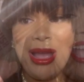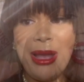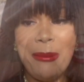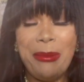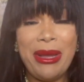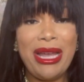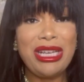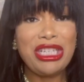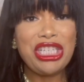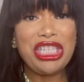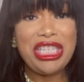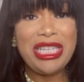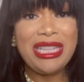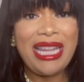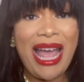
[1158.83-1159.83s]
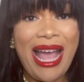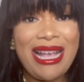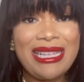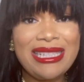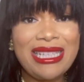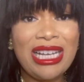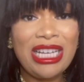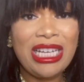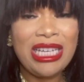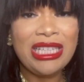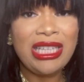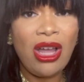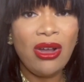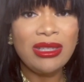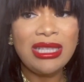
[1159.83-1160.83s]
And but she lasts a good
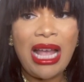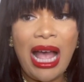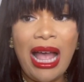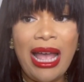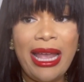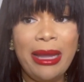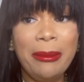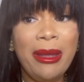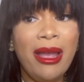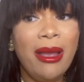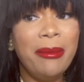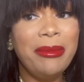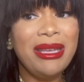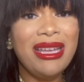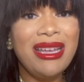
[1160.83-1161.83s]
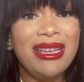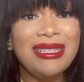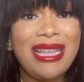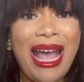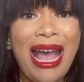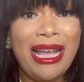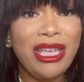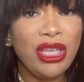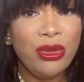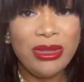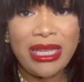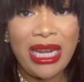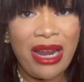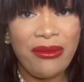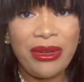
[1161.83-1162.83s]
long time because I use
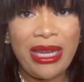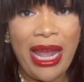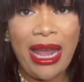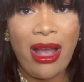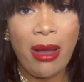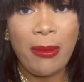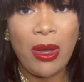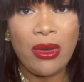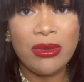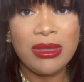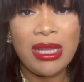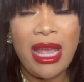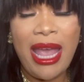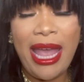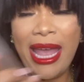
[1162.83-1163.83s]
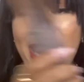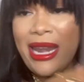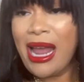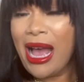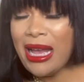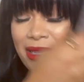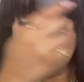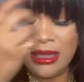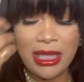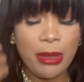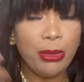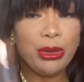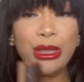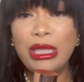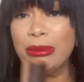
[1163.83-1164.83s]
it every day almost. And I
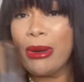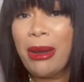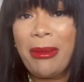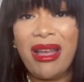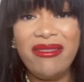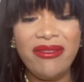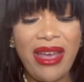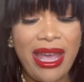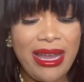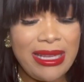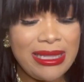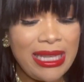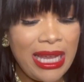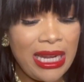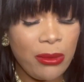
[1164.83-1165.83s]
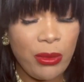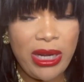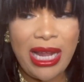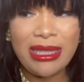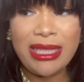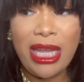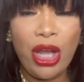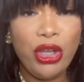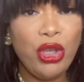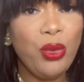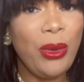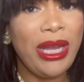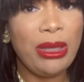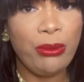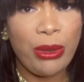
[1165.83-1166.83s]
liberally spray my face. And when I tell
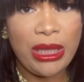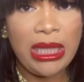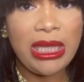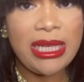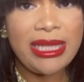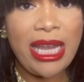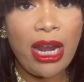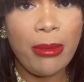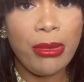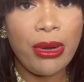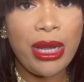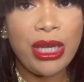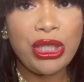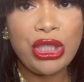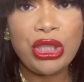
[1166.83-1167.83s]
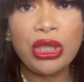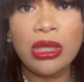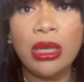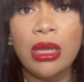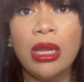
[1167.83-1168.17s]
you it really looks airbrushed,